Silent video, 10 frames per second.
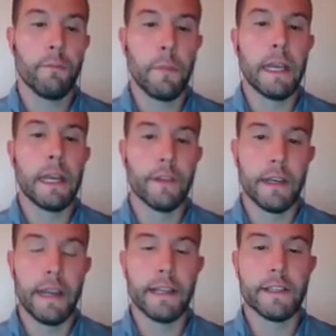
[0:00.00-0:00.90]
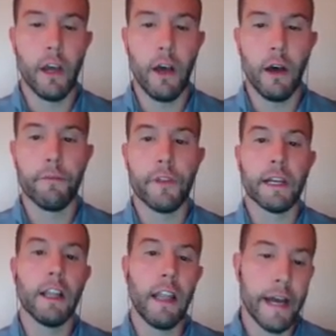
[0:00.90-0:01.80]
meeting the needs of the
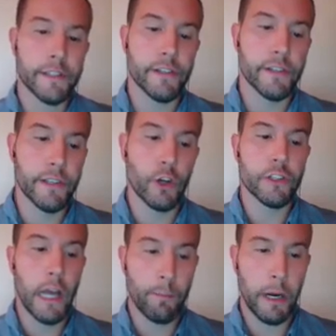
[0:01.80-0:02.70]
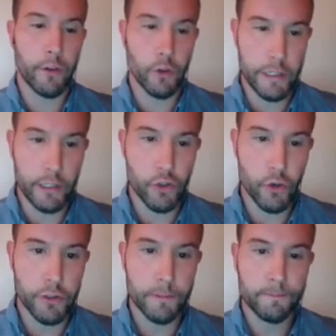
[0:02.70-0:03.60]
classes that are taught by their
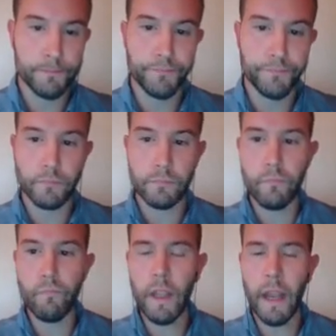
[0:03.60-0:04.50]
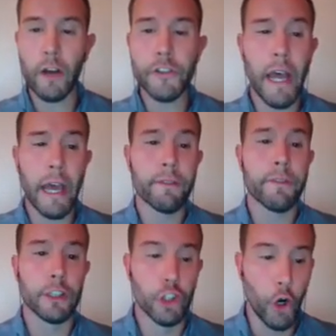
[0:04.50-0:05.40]
teachers. Outside
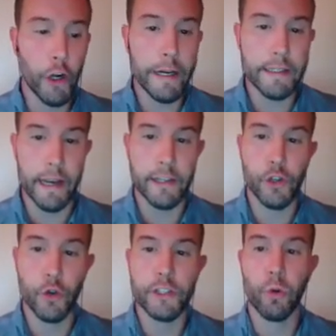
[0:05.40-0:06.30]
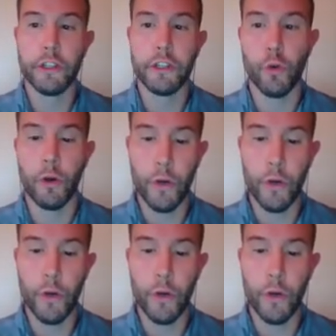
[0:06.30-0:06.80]
of the learning day, students will enjoy